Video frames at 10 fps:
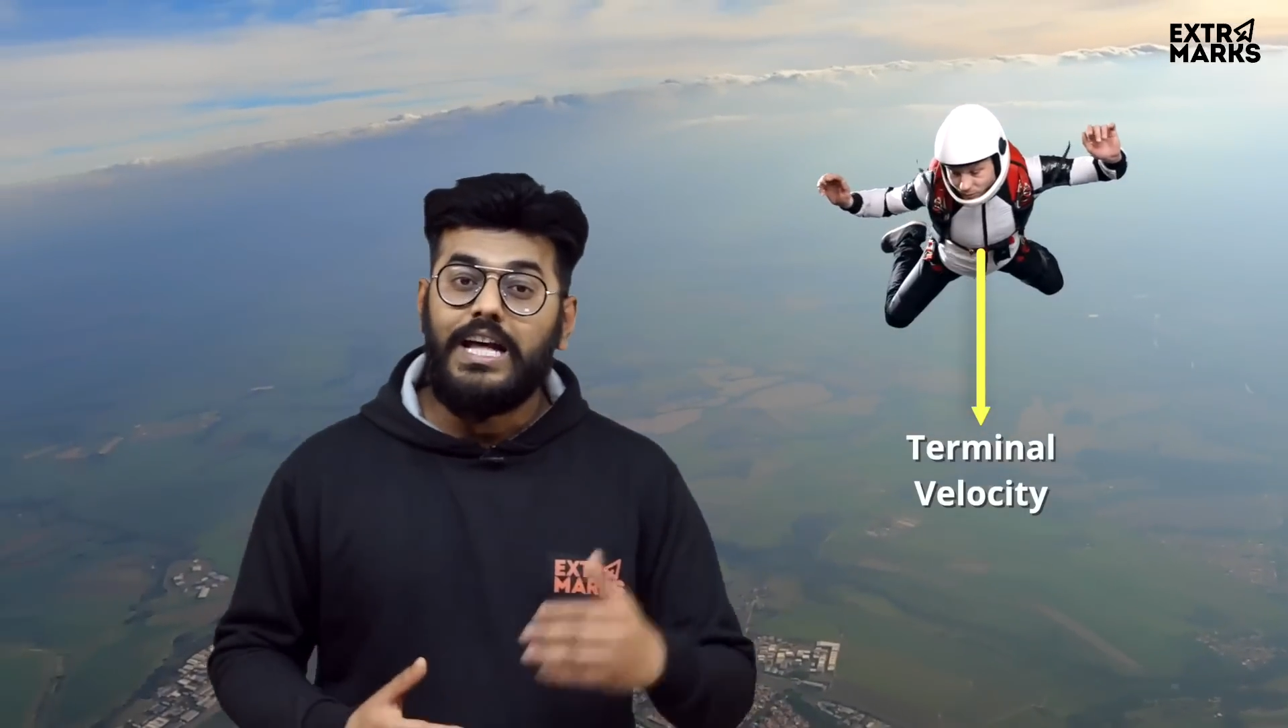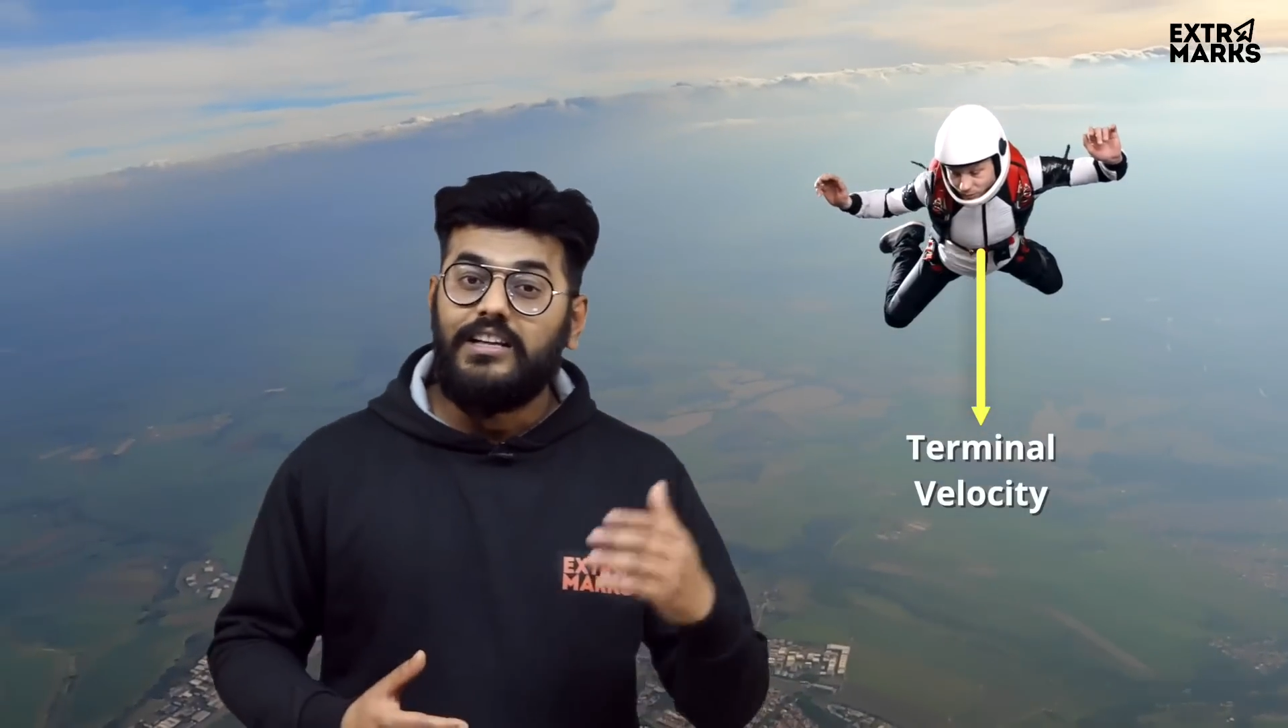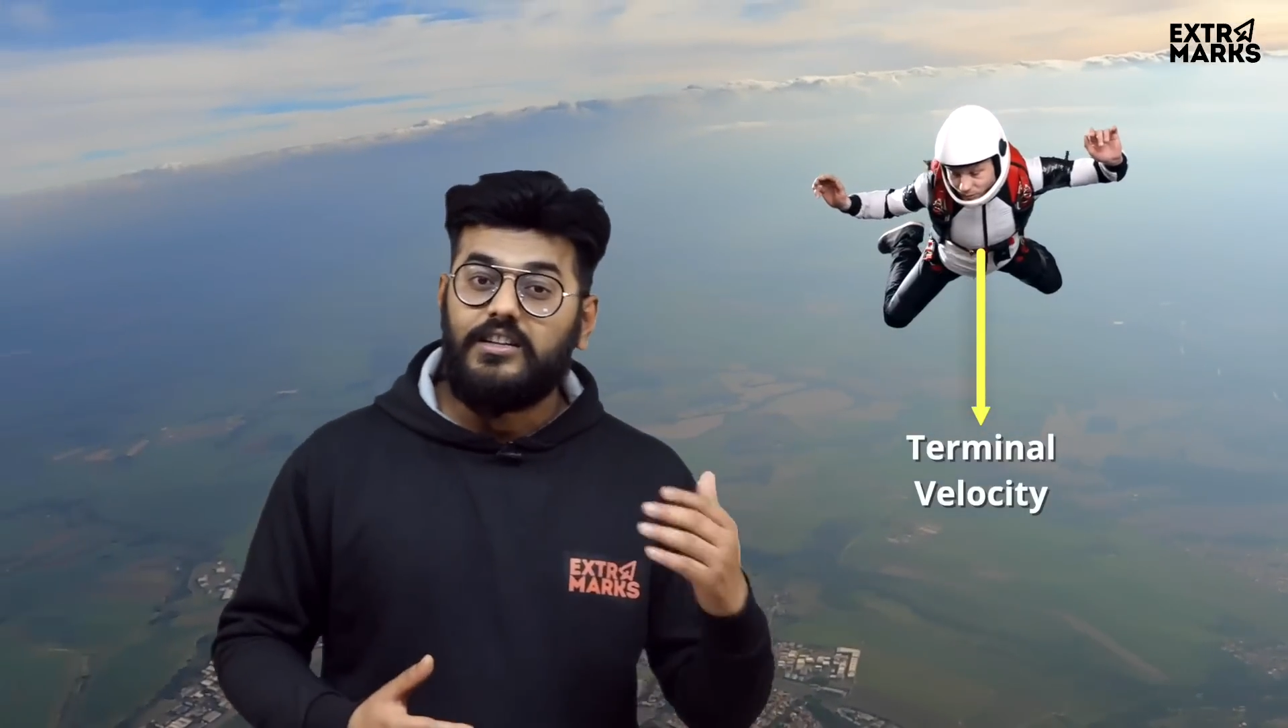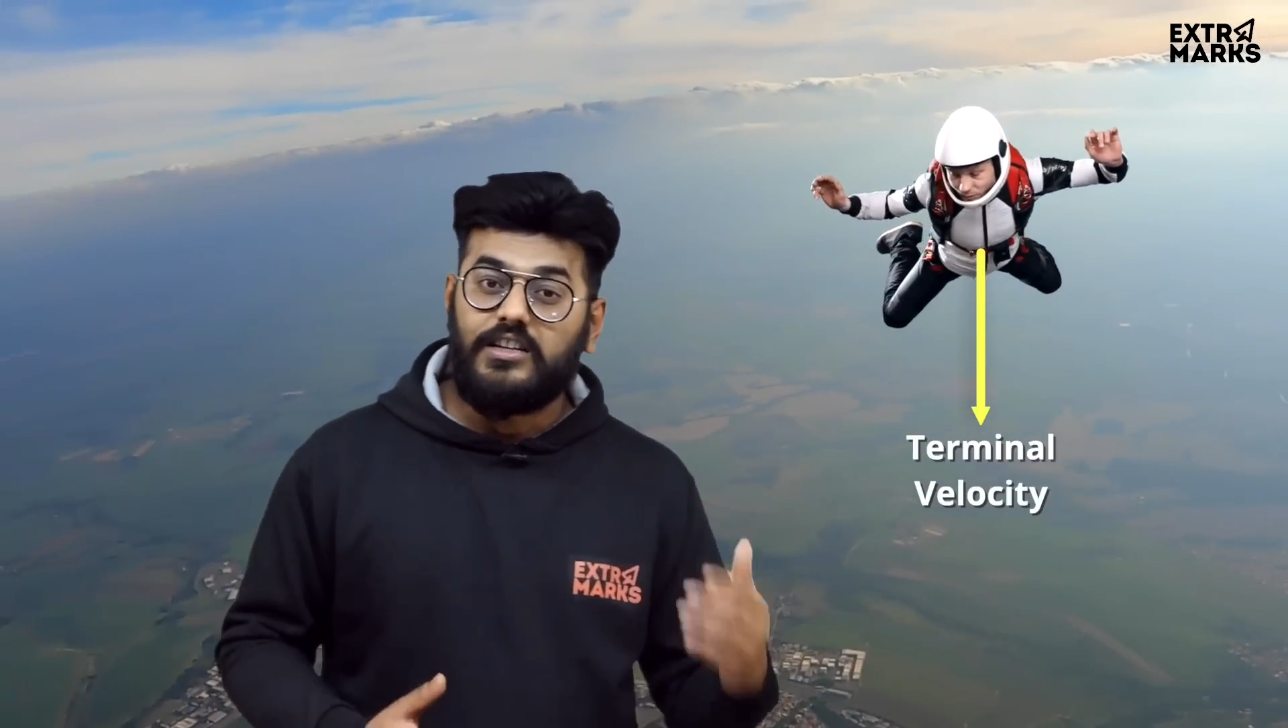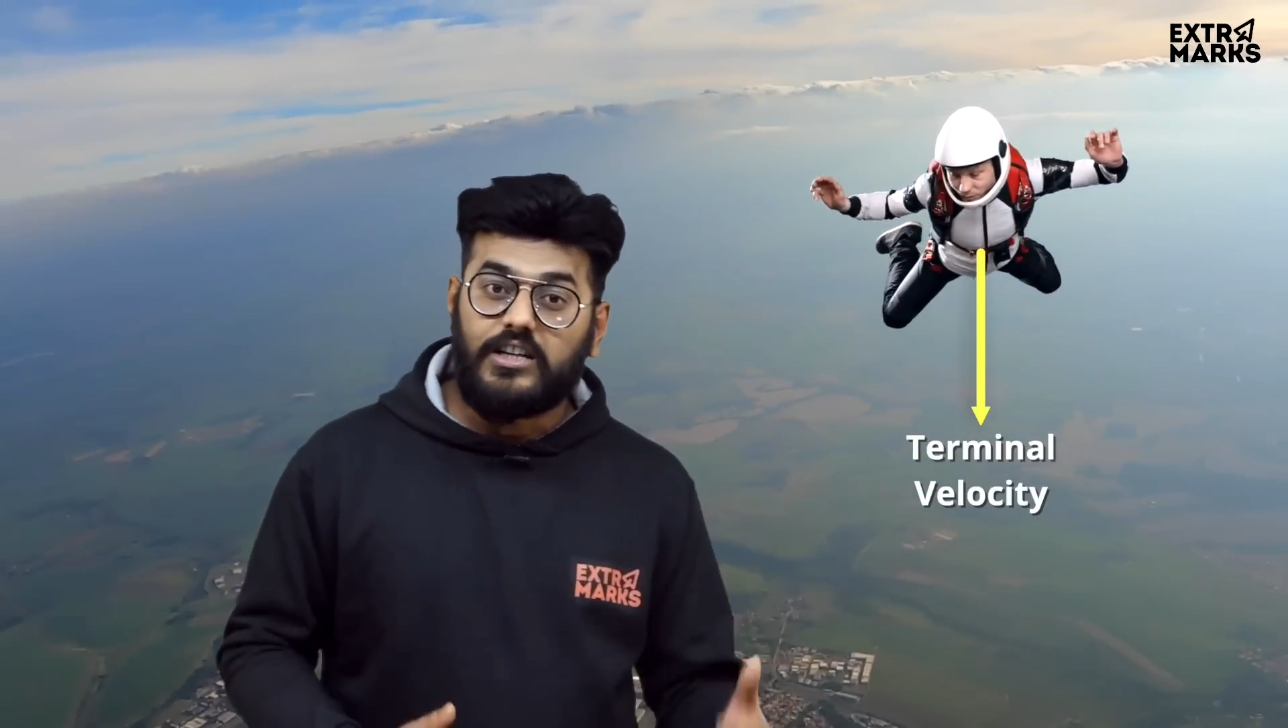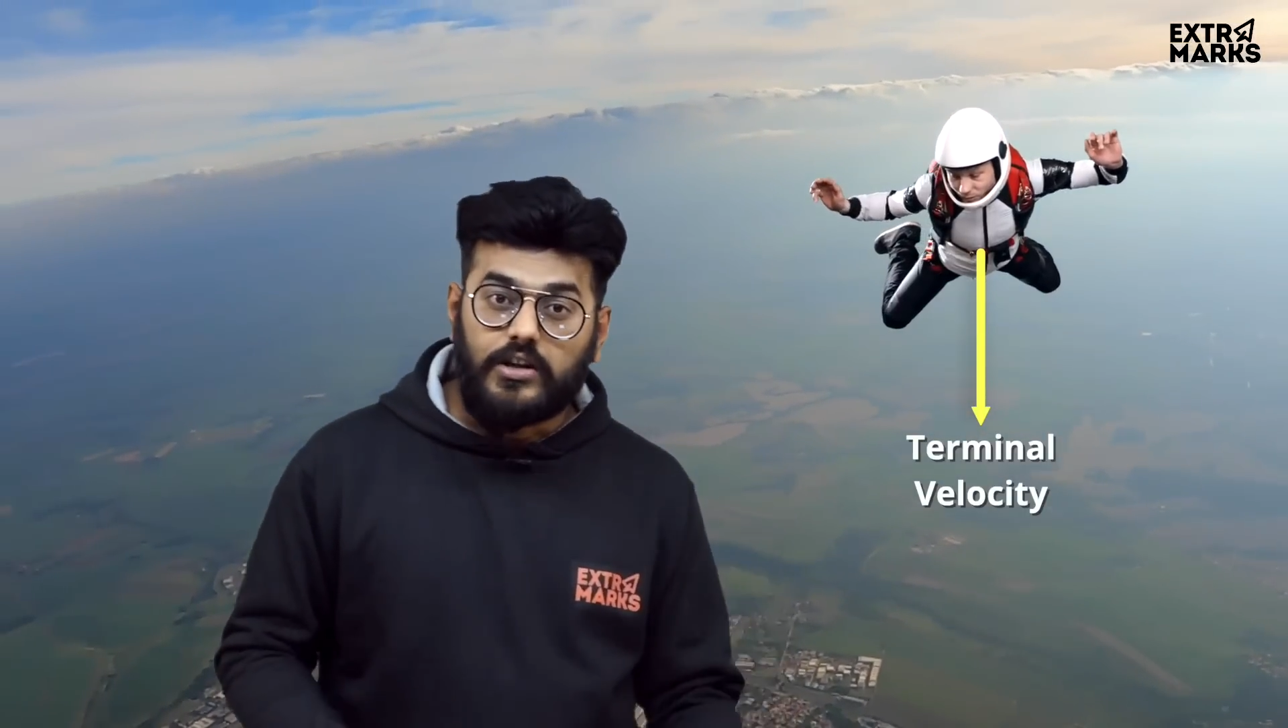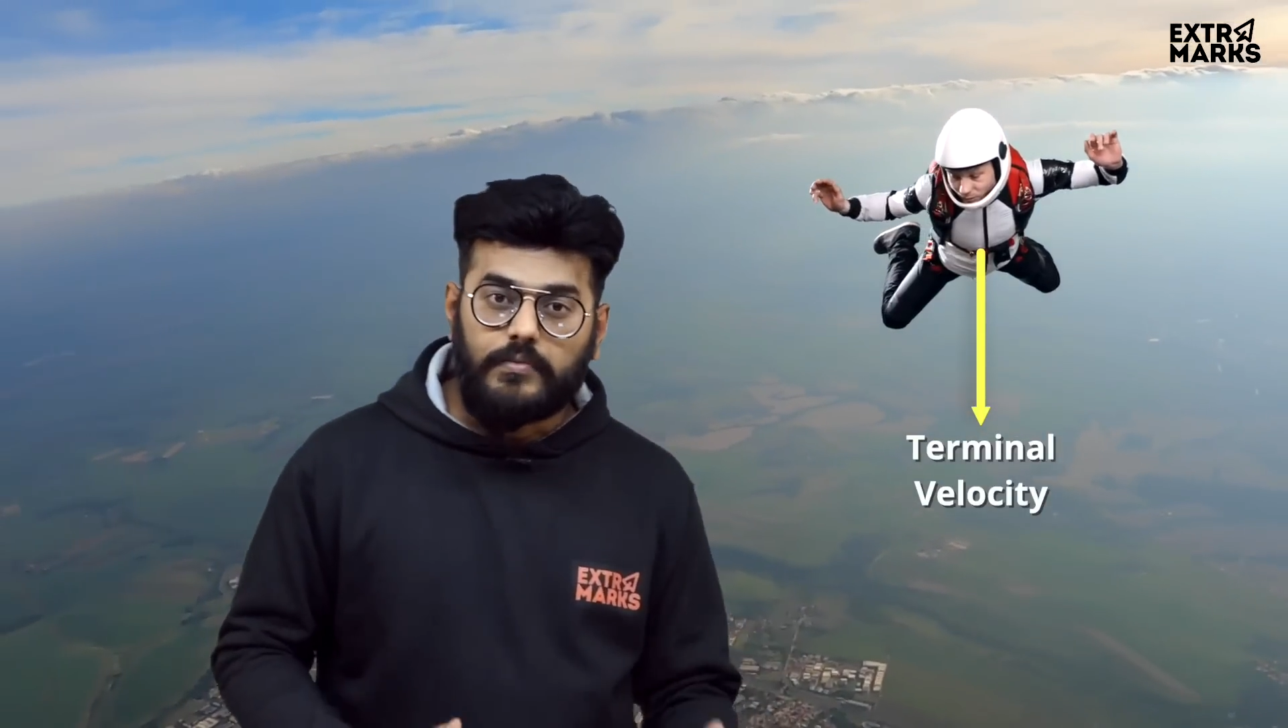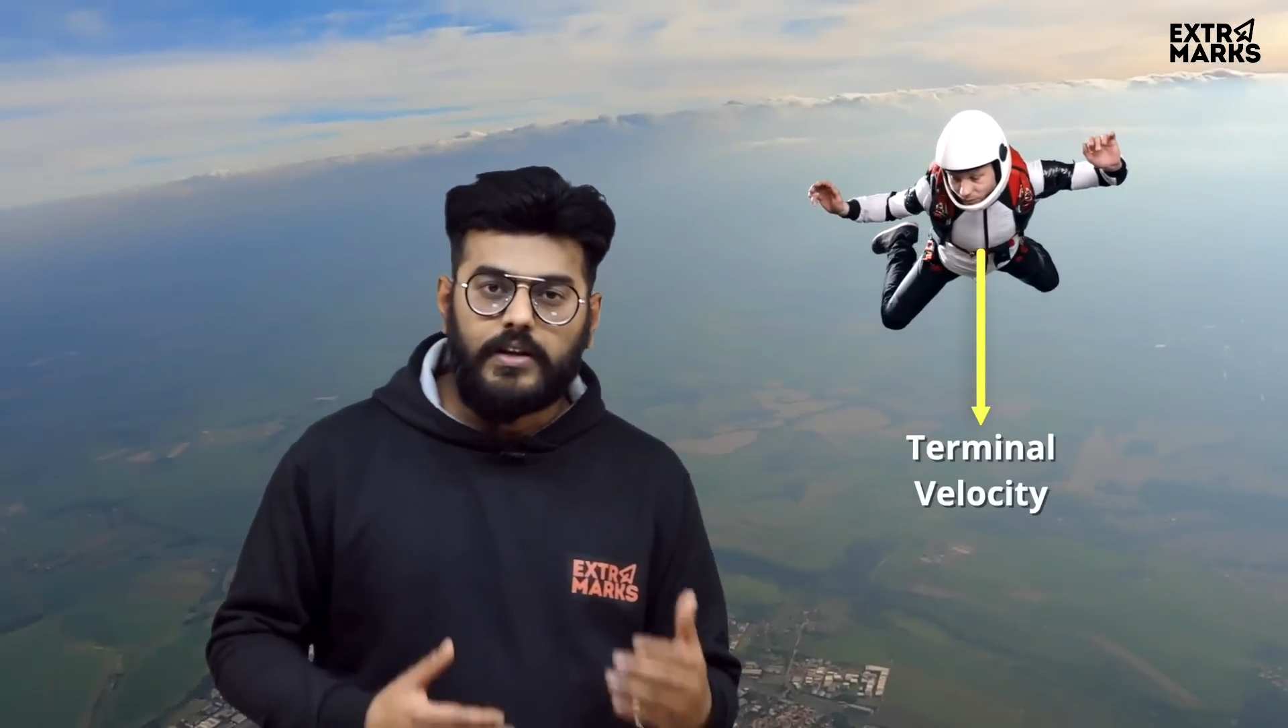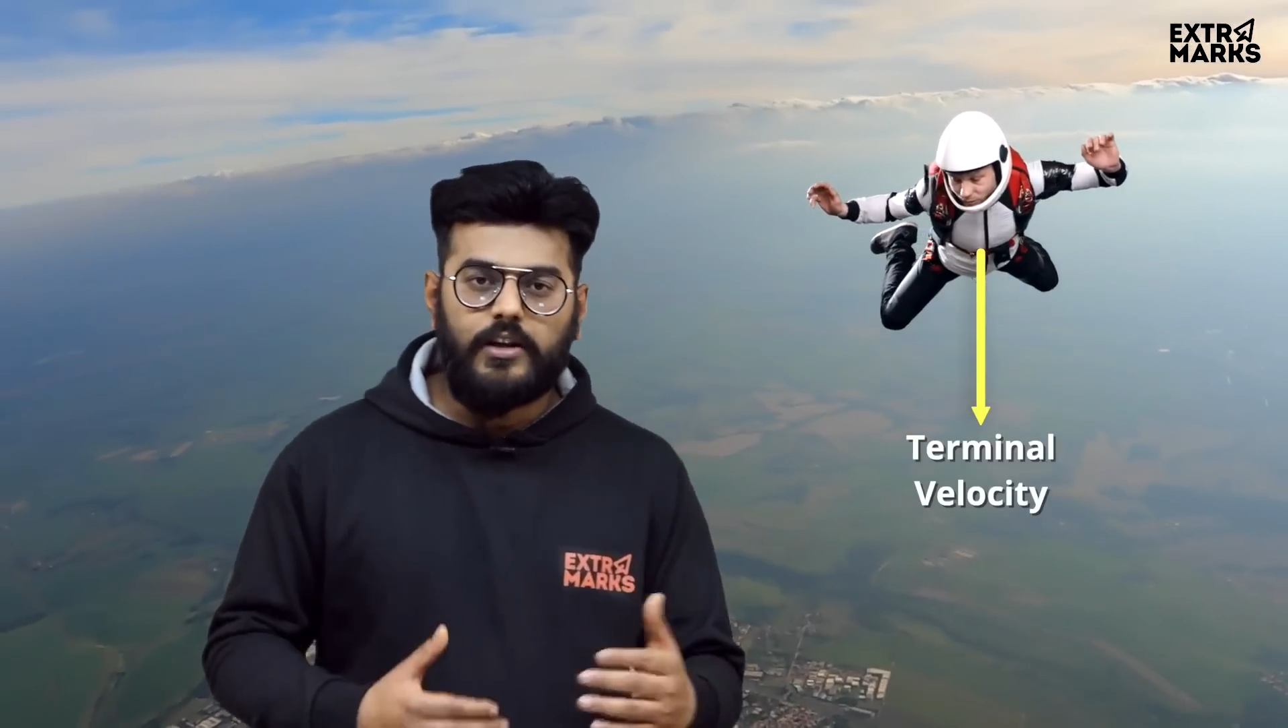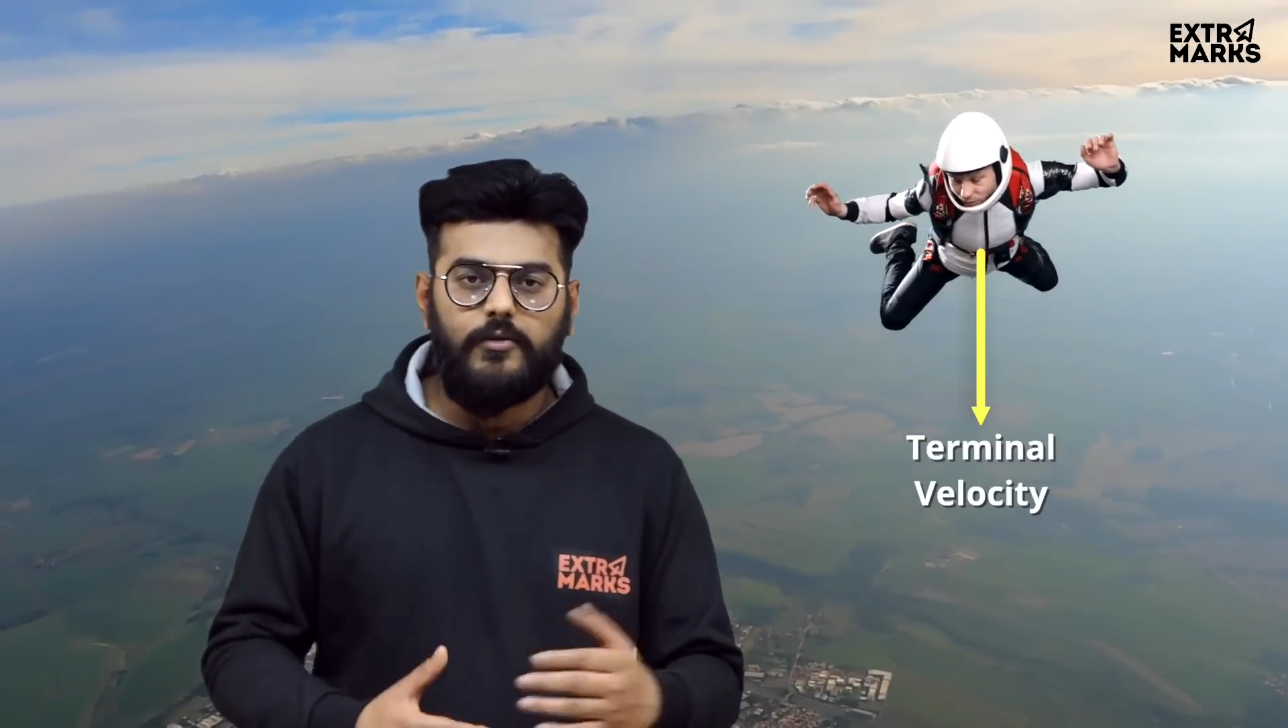the
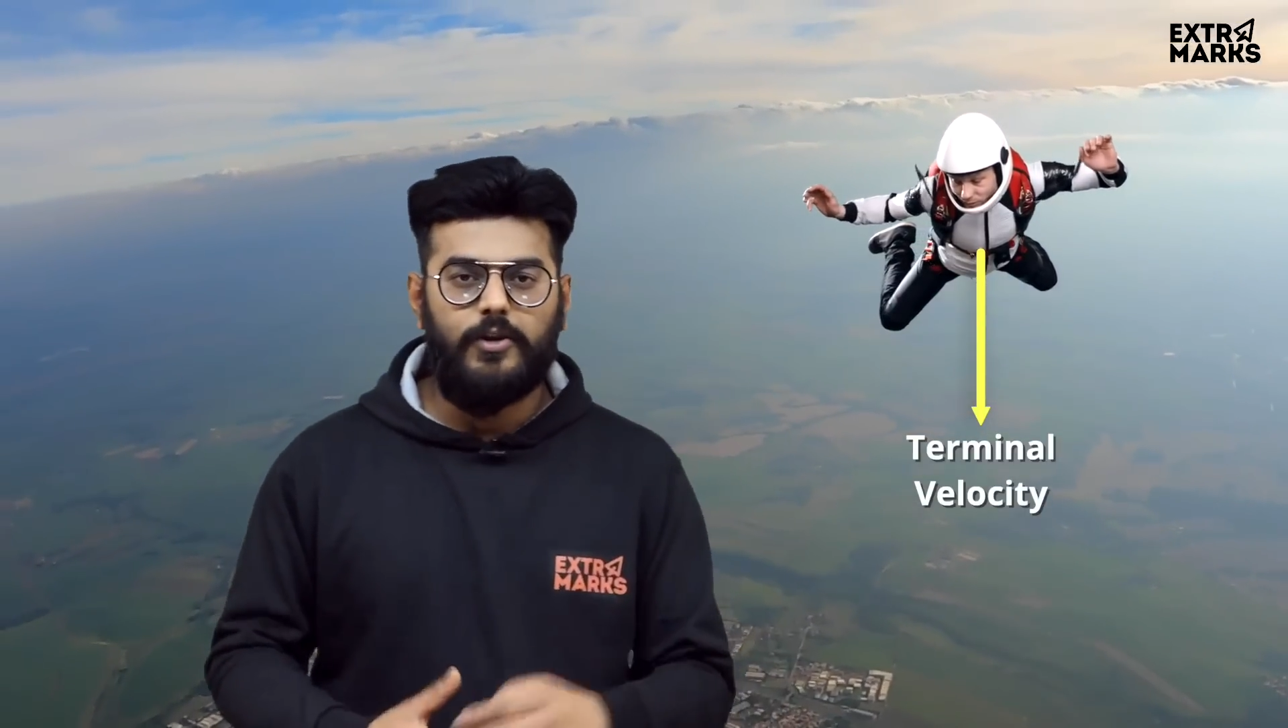terminal